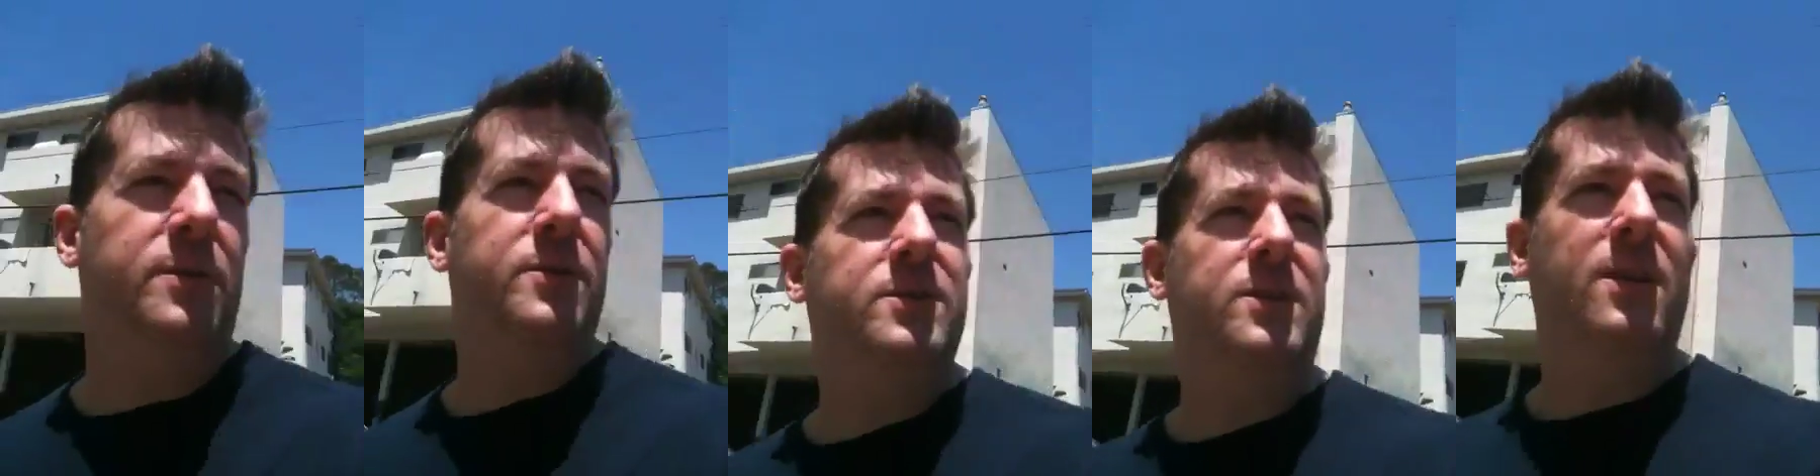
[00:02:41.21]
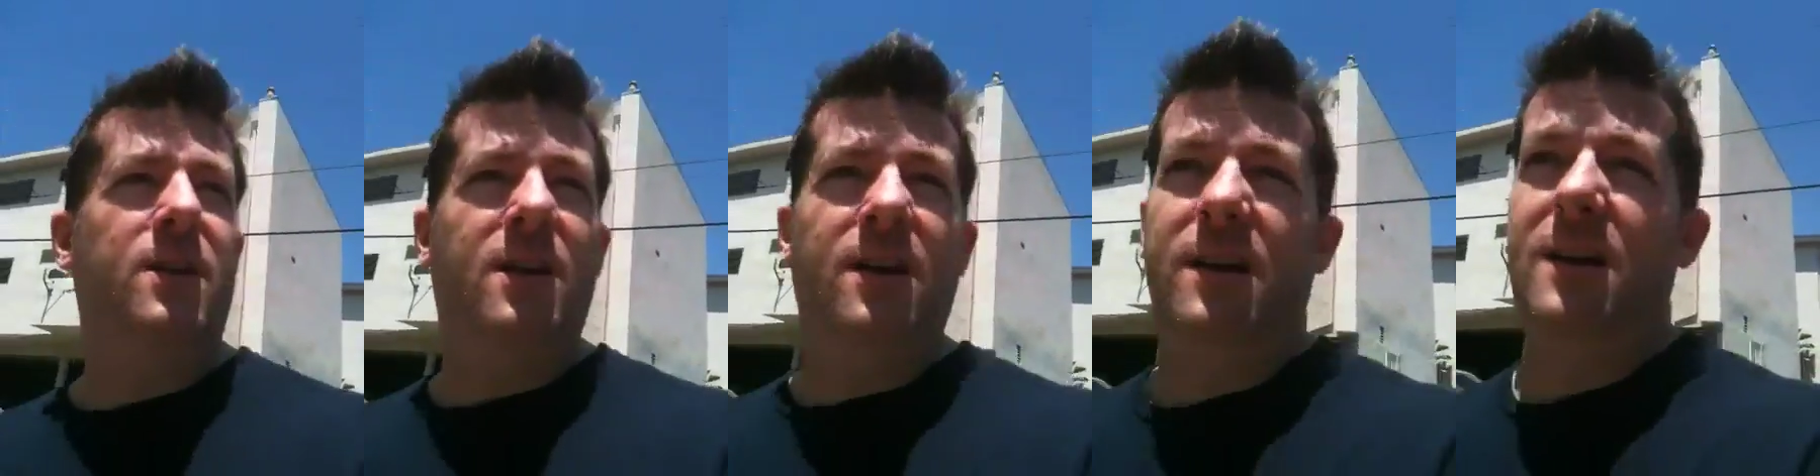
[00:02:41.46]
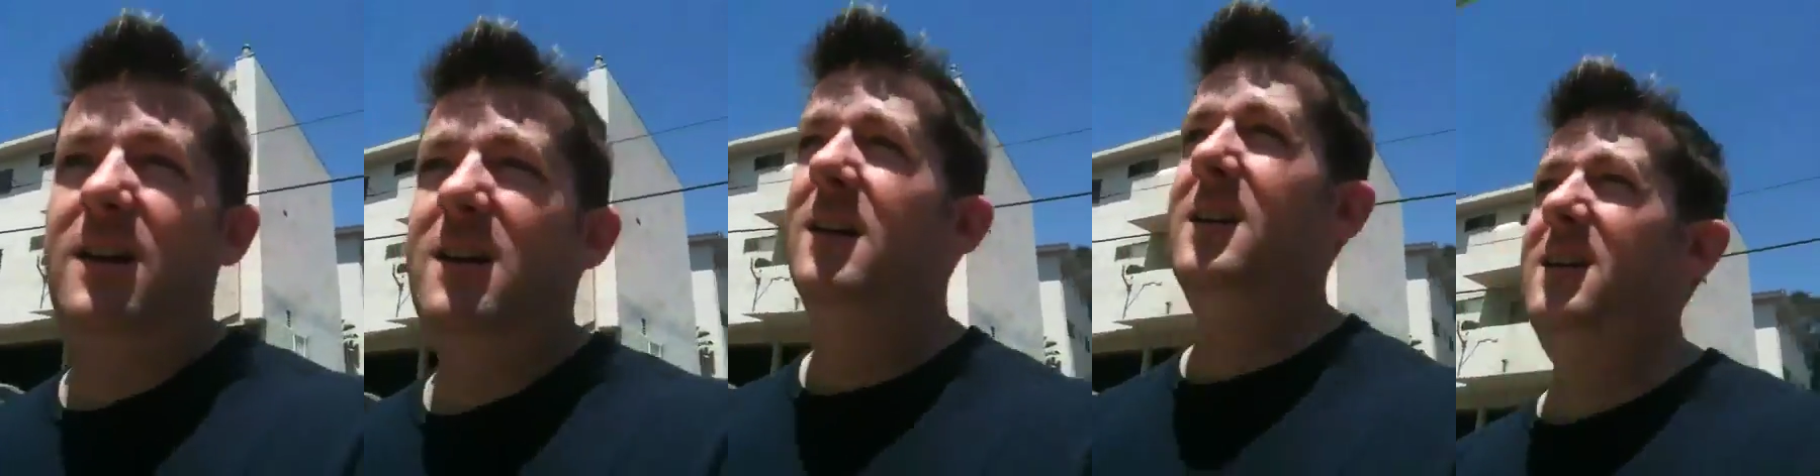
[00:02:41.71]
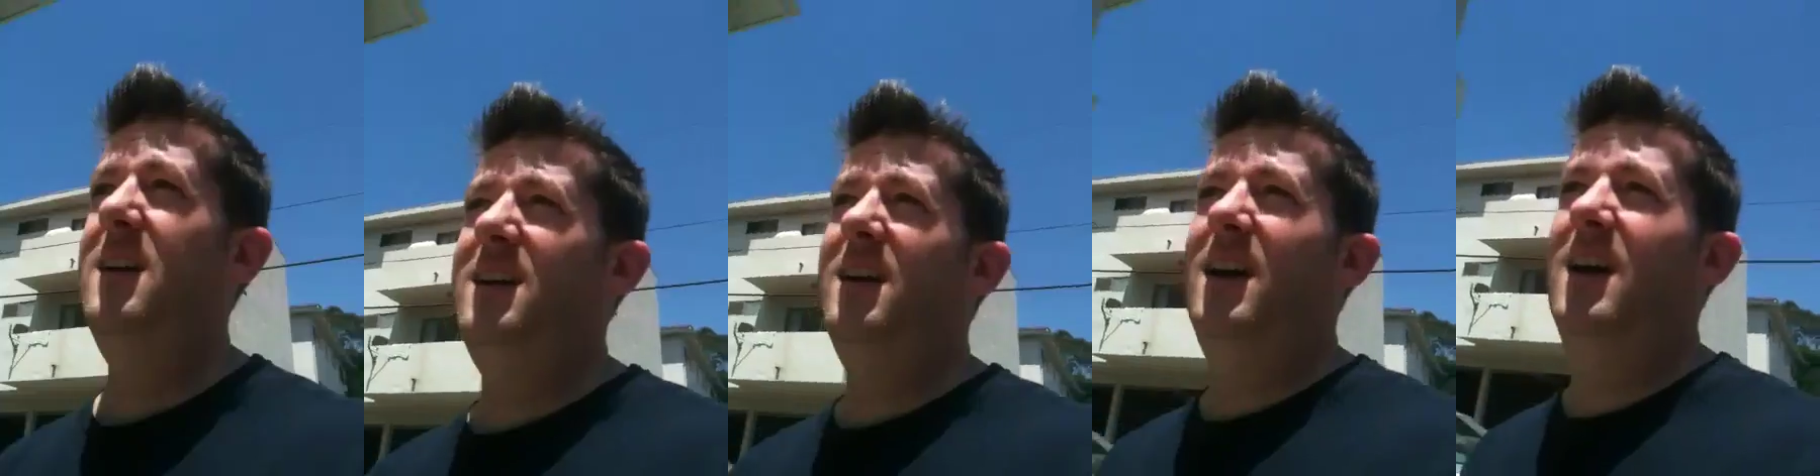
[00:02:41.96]
Song.
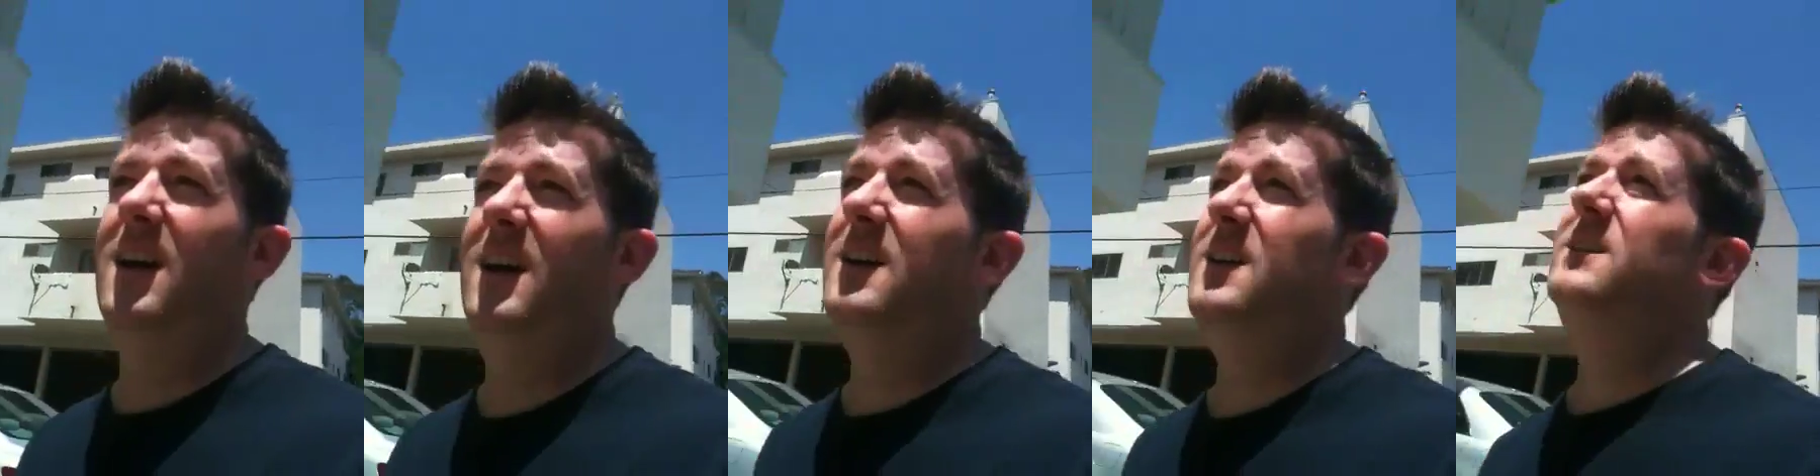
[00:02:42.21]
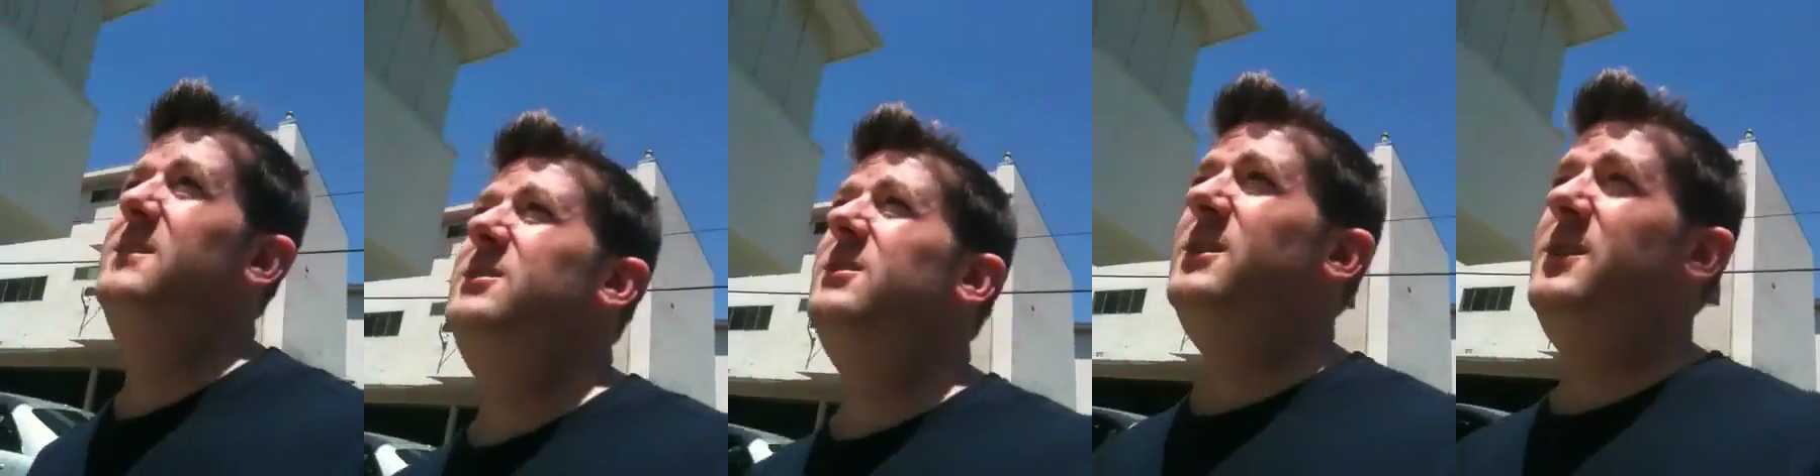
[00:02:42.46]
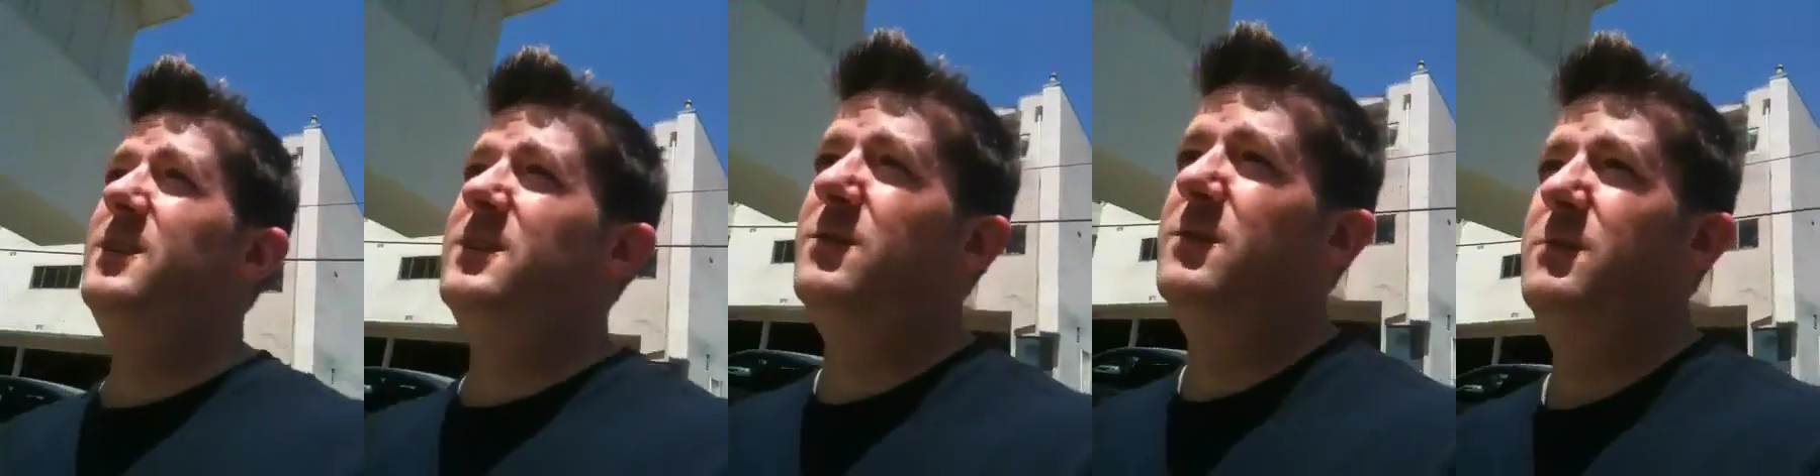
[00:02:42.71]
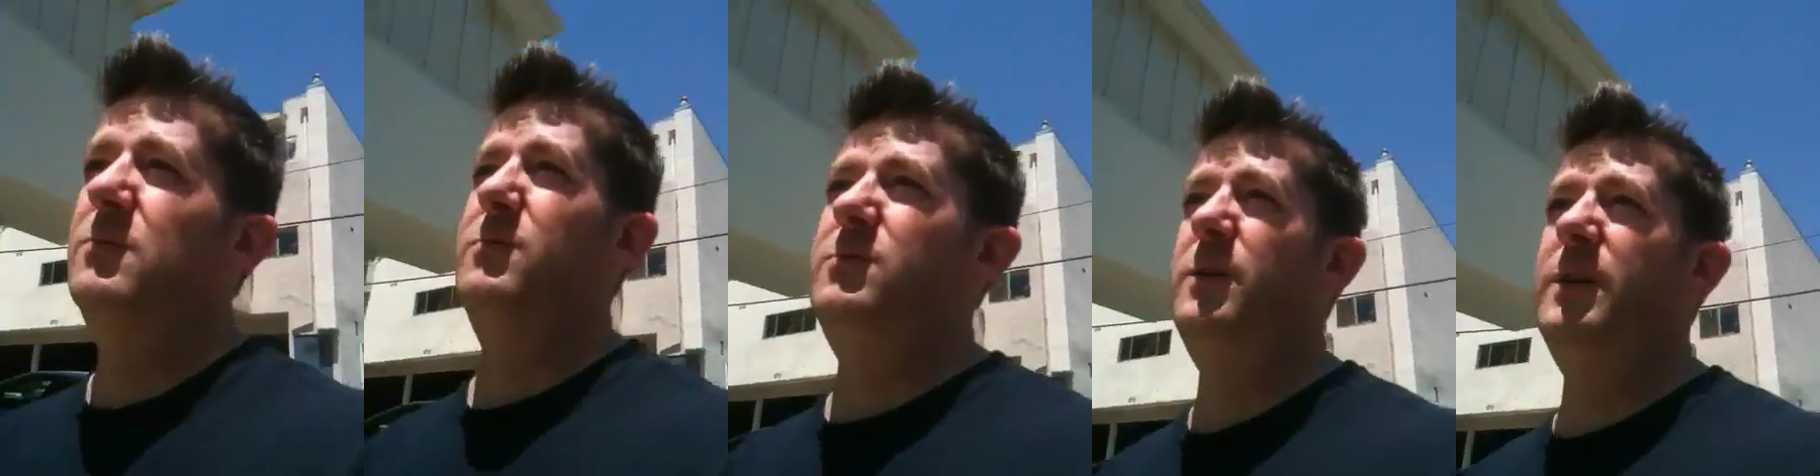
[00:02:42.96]
She's
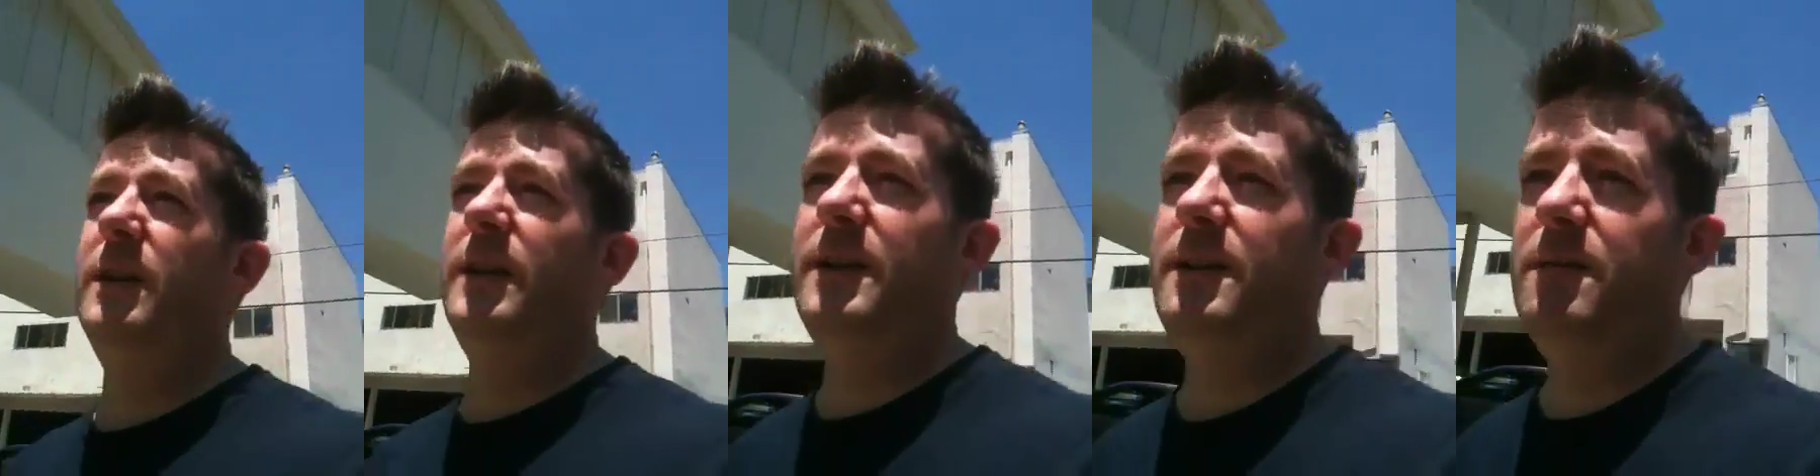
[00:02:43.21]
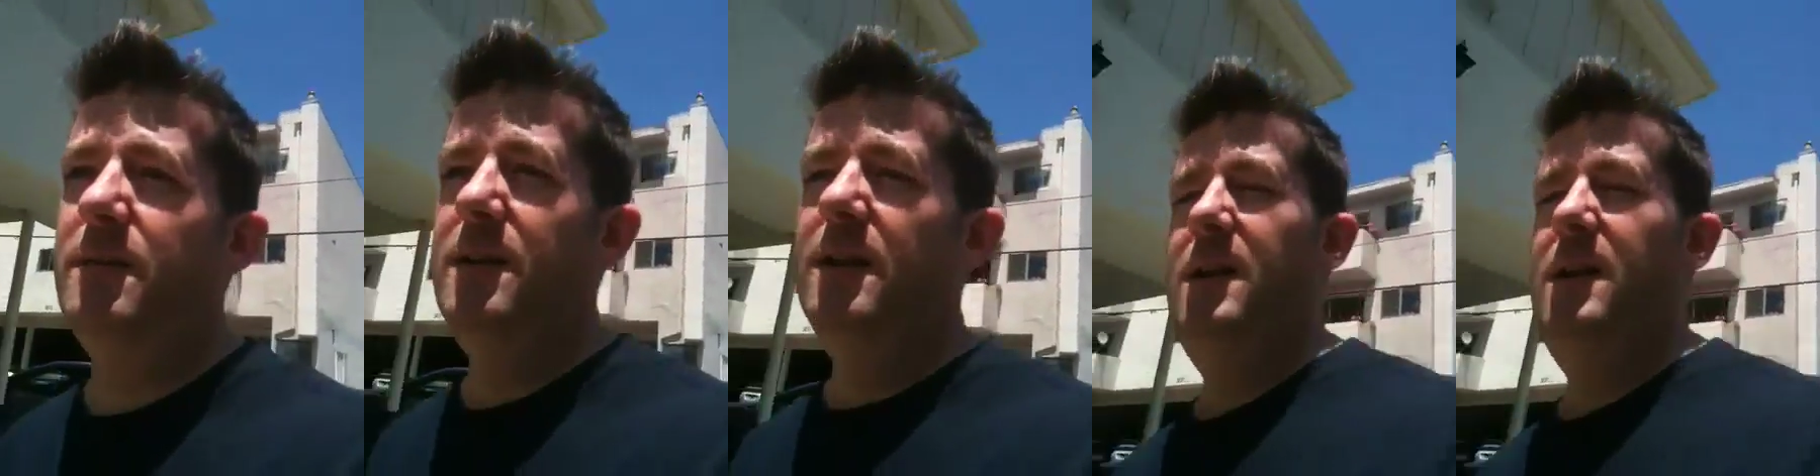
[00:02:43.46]
really